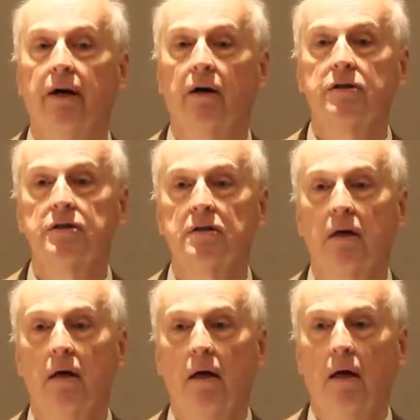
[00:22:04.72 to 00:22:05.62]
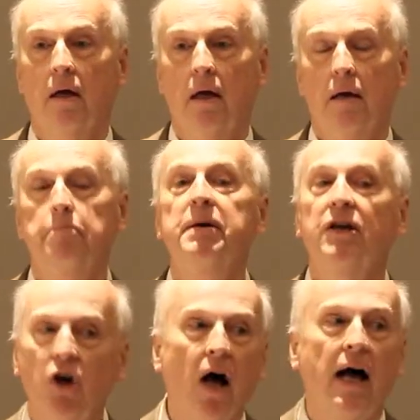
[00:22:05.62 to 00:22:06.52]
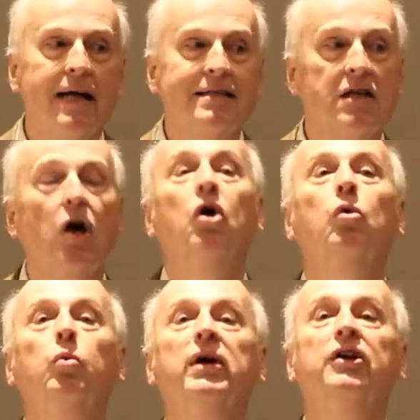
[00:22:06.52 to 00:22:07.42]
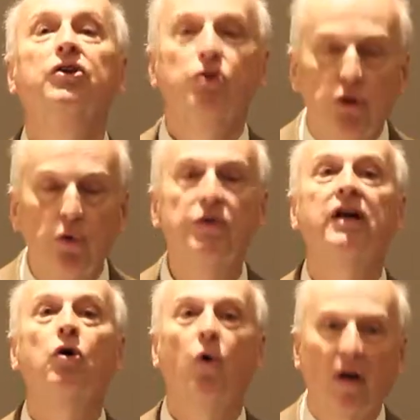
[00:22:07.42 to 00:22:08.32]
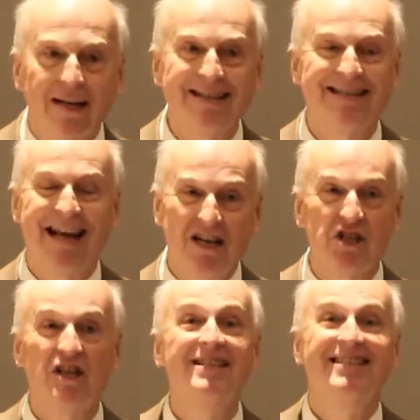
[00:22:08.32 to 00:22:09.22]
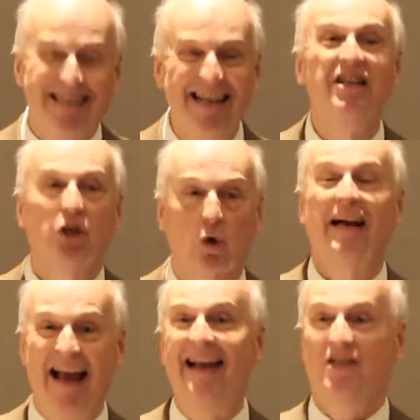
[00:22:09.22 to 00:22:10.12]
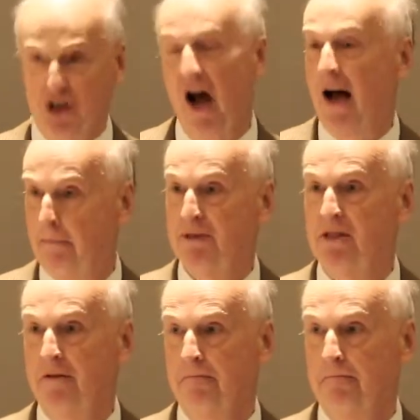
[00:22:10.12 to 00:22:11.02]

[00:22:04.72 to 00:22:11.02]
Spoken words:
years because we knew that organizations did create jobs.